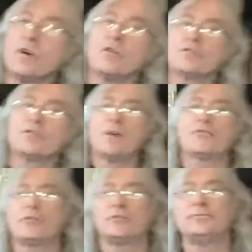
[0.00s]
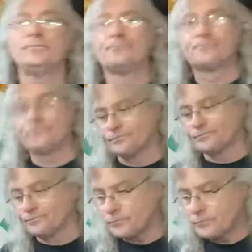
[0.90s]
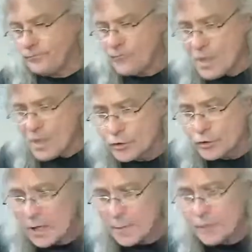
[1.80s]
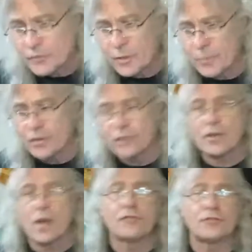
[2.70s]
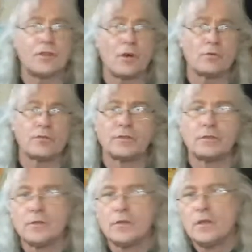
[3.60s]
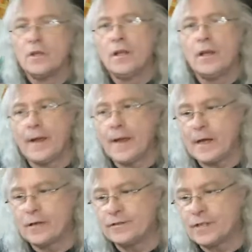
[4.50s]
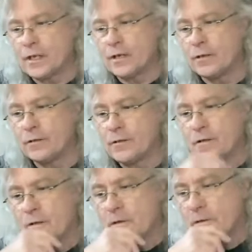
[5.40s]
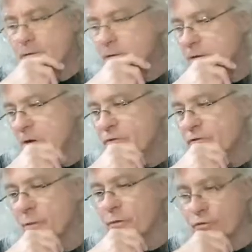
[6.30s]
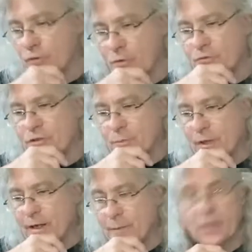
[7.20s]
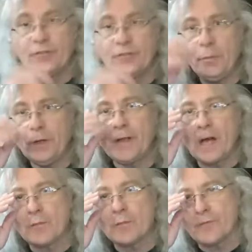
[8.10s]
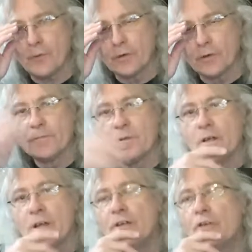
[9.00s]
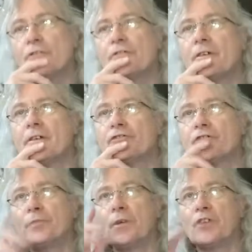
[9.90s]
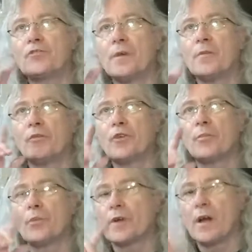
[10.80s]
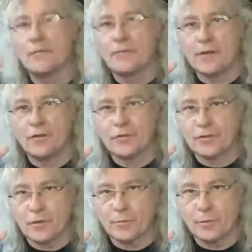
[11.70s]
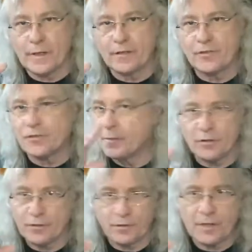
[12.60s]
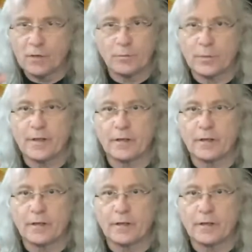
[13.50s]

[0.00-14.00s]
special. He would talk about some of the guitars he owned, and some of the shows he played at, because he played out before. The thing is, just because people don't put out videos that they're playing doesn't mean that they don't play.